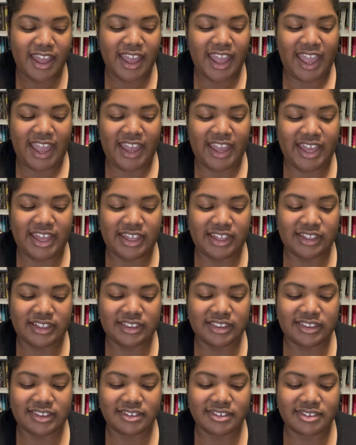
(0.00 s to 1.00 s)

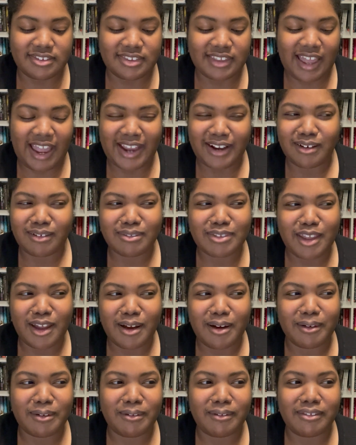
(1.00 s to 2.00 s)
and I don't
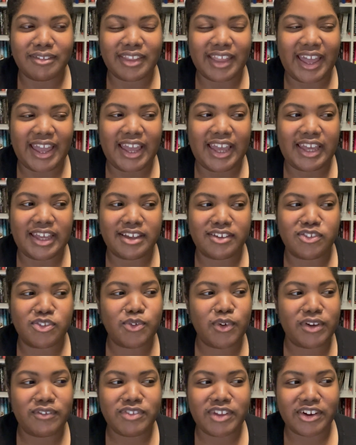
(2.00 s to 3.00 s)
know, like
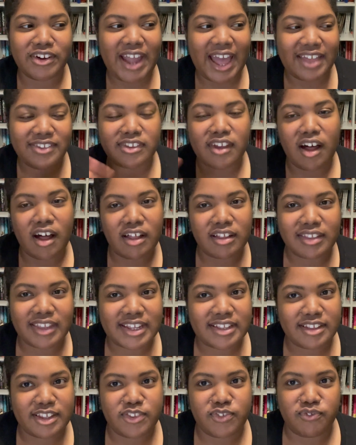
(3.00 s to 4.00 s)
Scrivener has all
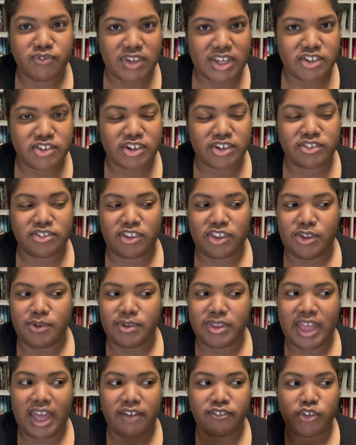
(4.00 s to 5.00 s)
like these features and you
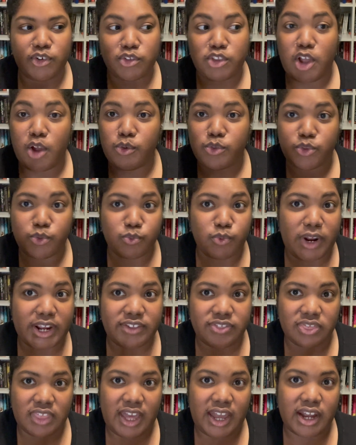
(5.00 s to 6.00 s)
can have your notes
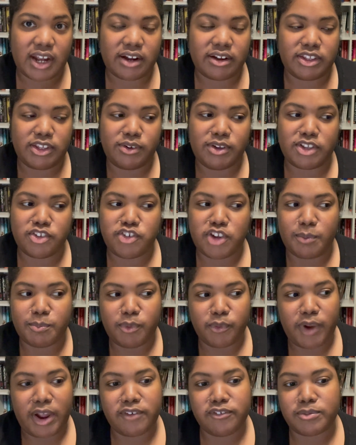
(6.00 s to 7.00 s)
right there and you can jump
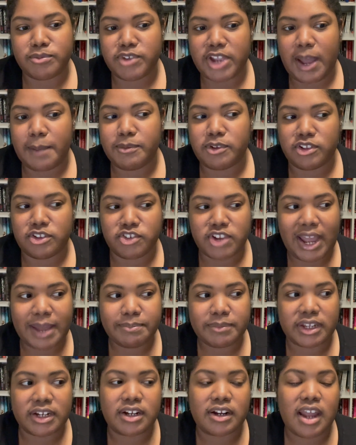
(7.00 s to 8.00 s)
around from chapter to
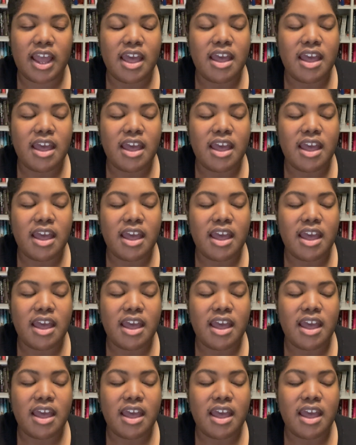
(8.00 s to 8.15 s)
chapter.